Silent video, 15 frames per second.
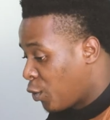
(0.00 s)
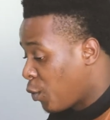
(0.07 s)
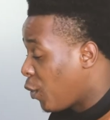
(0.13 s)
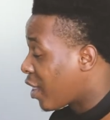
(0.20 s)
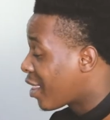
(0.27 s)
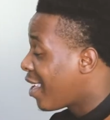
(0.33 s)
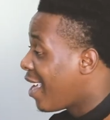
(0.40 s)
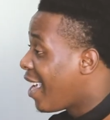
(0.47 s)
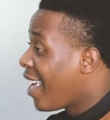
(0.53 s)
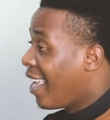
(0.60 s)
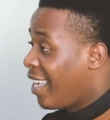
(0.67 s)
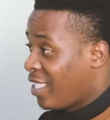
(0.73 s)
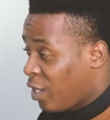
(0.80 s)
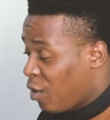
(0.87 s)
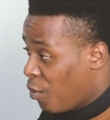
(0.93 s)
tooth
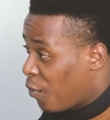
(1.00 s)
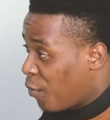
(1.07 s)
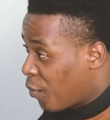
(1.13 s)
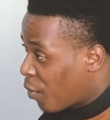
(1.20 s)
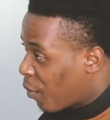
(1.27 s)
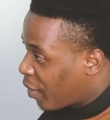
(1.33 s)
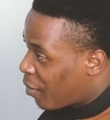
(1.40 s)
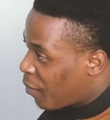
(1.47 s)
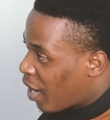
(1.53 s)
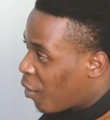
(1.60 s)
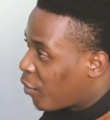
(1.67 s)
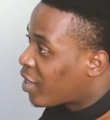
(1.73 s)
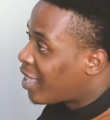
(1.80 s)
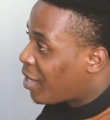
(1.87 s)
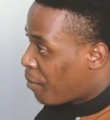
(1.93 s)
is removed from the
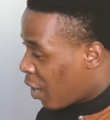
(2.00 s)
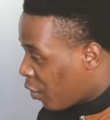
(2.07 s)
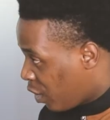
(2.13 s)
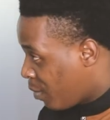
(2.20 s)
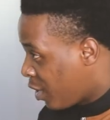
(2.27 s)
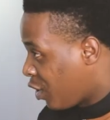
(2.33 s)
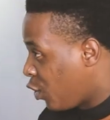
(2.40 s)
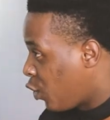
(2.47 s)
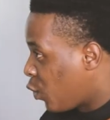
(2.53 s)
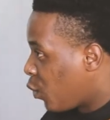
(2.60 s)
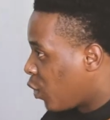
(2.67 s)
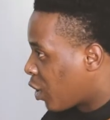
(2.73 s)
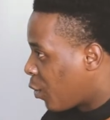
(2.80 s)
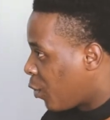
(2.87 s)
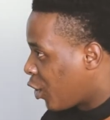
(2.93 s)
mouth must chew
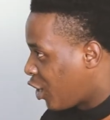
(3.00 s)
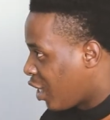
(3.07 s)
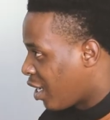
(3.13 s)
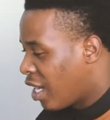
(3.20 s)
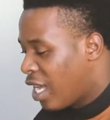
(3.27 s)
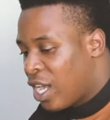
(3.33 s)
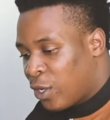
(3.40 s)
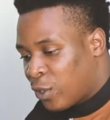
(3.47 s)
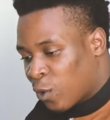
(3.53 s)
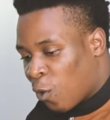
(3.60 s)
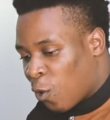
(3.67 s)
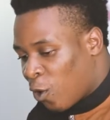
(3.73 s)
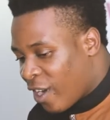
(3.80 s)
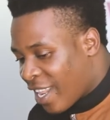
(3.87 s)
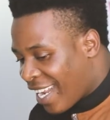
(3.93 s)
with caution. So
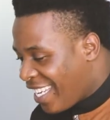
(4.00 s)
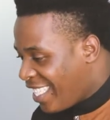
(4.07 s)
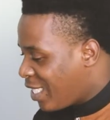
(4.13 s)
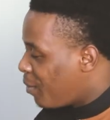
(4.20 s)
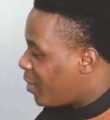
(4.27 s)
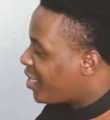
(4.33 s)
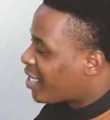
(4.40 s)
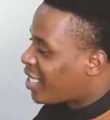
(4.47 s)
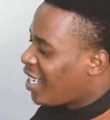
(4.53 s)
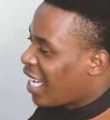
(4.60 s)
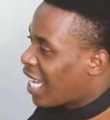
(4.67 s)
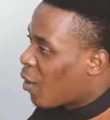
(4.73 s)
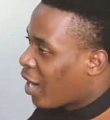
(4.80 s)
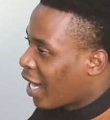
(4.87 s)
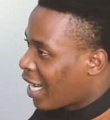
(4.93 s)
colonialism is still
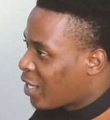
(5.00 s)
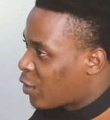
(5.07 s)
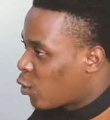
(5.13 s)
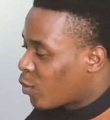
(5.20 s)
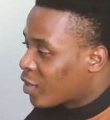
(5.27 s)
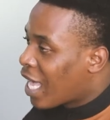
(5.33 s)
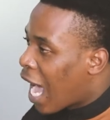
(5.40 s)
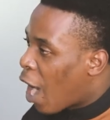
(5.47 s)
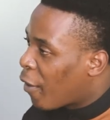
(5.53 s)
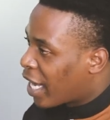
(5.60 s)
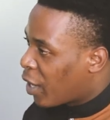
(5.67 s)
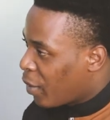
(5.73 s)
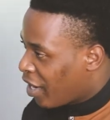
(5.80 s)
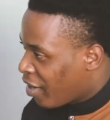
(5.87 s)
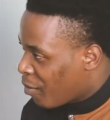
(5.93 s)
in our classrooms. How
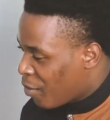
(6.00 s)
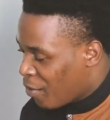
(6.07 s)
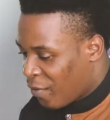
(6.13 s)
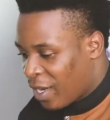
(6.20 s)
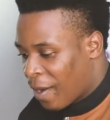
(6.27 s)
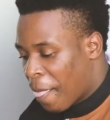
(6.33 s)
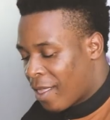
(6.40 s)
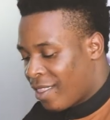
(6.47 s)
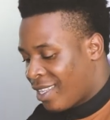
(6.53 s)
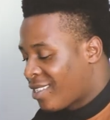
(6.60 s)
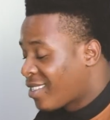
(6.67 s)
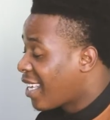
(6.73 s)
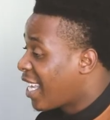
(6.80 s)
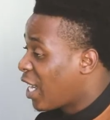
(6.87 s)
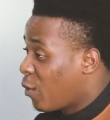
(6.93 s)
can we remove it? The
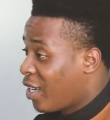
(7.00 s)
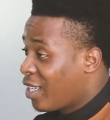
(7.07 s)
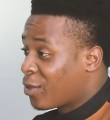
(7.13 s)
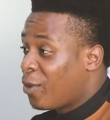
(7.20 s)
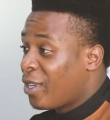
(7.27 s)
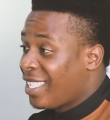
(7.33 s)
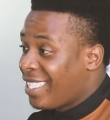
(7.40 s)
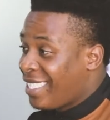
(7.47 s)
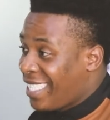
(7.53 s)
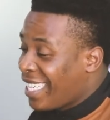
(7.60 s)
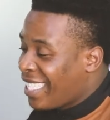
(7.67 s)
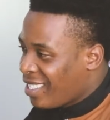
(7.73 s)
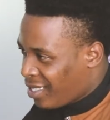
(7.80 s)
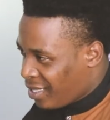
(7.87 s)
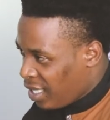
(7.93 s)
second one is called
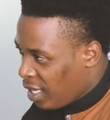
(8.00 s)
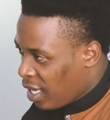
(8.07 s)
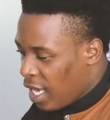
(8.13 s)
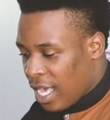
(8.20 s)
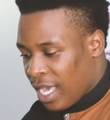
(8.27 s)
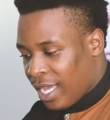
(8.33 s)
Dead Sea.